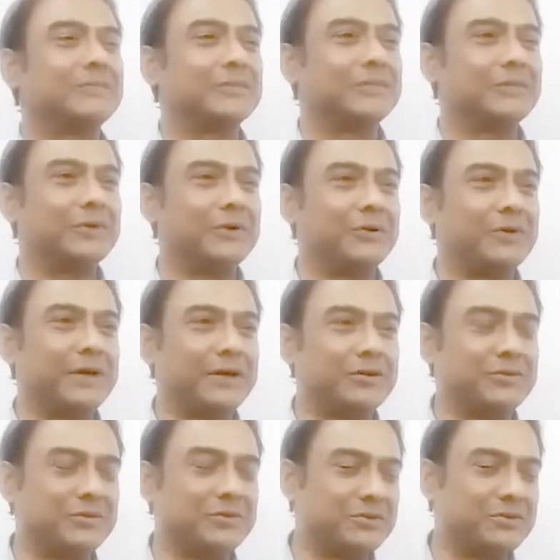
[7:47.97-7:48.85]

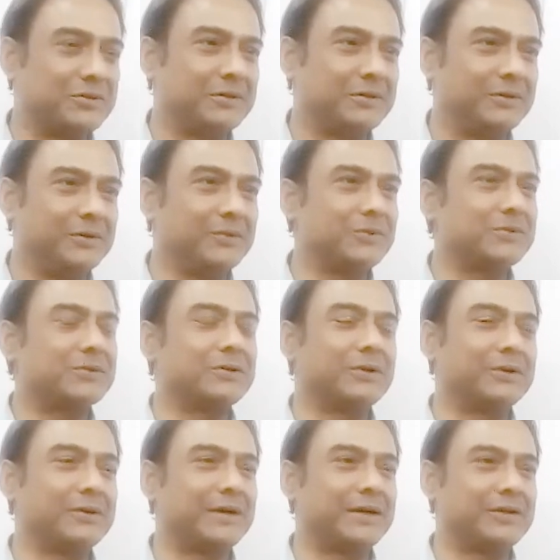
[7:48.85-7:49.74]
Contractions. Use
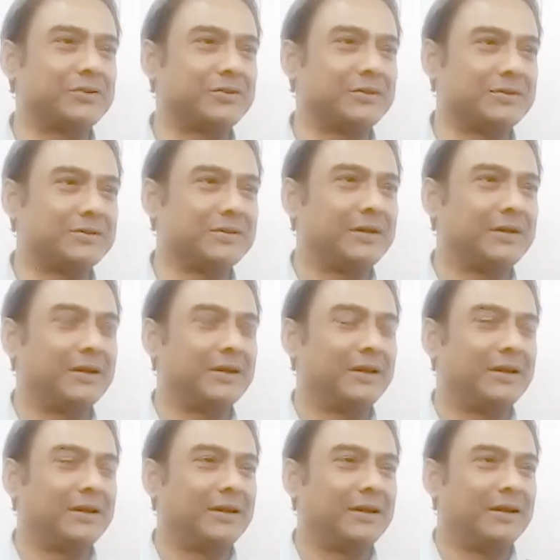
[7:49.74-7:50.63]
contractions.
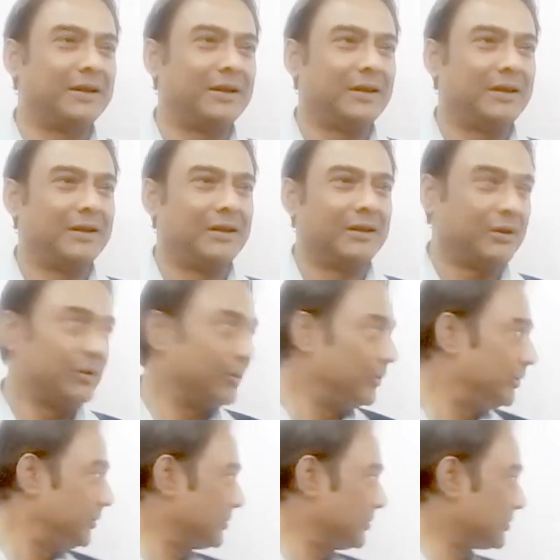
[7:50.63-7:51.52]

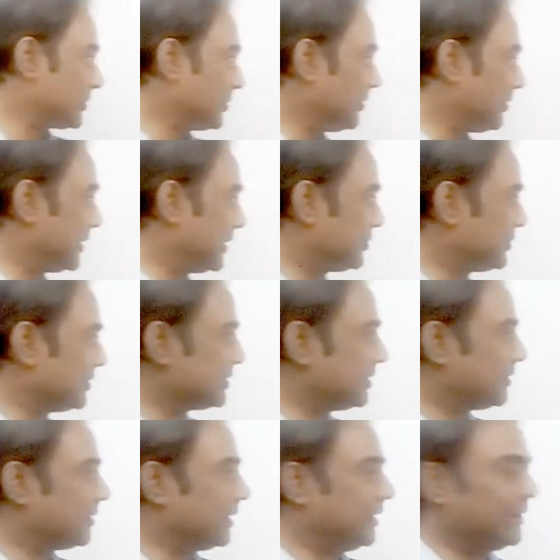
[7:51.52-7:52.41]
Don't use contractions
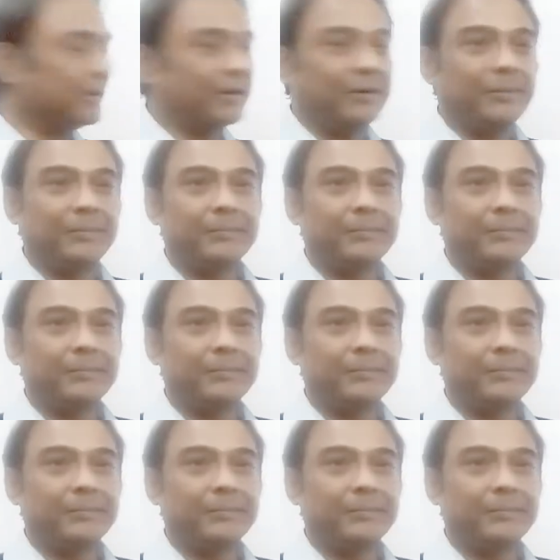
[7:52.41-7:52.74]
in writing.